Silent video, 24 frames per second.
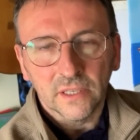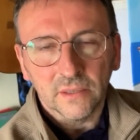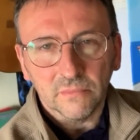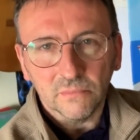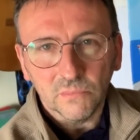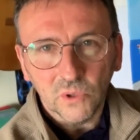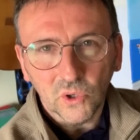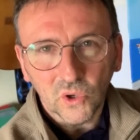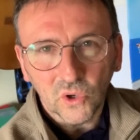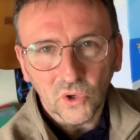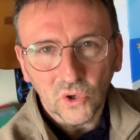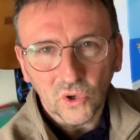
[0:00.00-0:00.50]

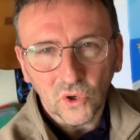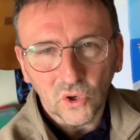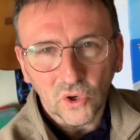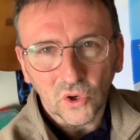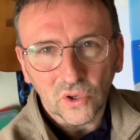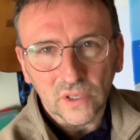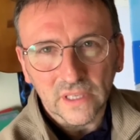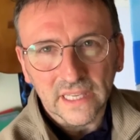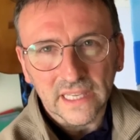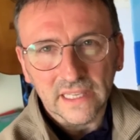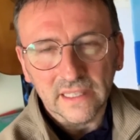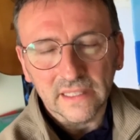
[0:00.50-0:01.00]

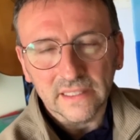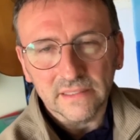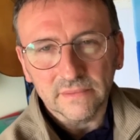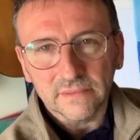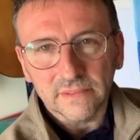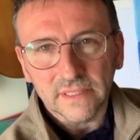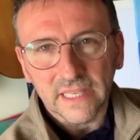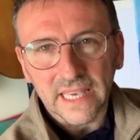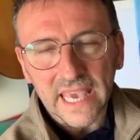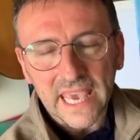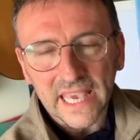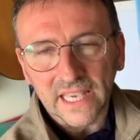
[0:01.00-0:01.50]
more
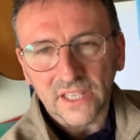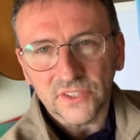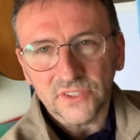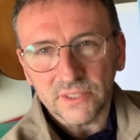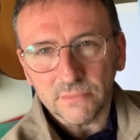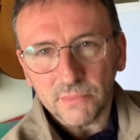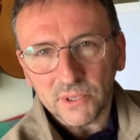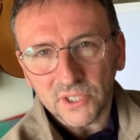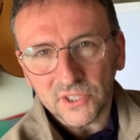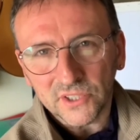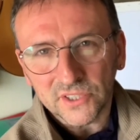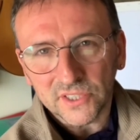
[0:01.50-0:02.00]

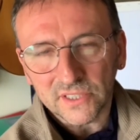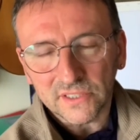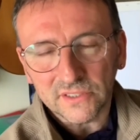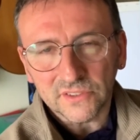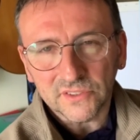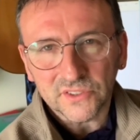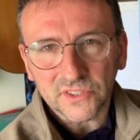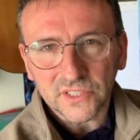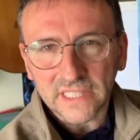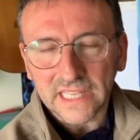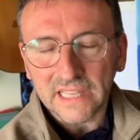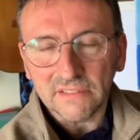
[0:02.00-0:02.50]

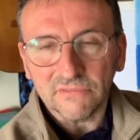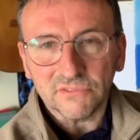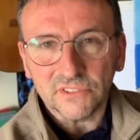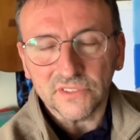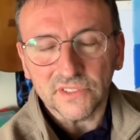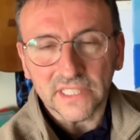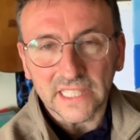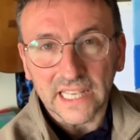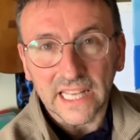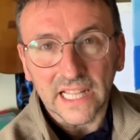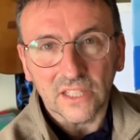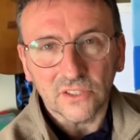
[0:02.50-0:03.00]
exhibitions and
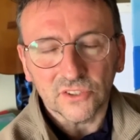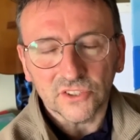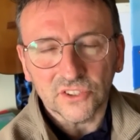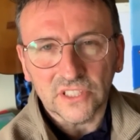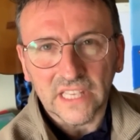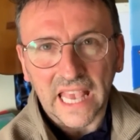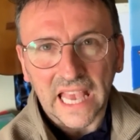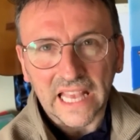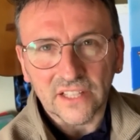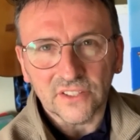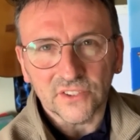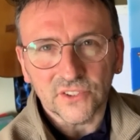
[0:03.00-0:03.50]
everything else
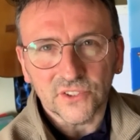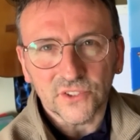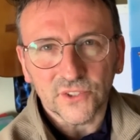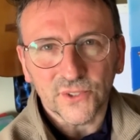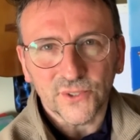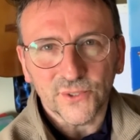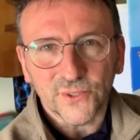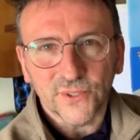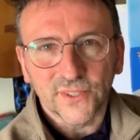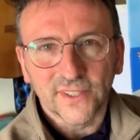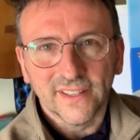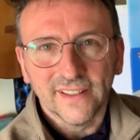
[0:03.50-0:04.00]

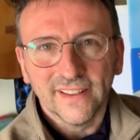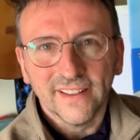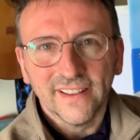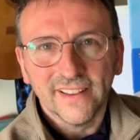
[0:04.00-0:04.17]
cancelled.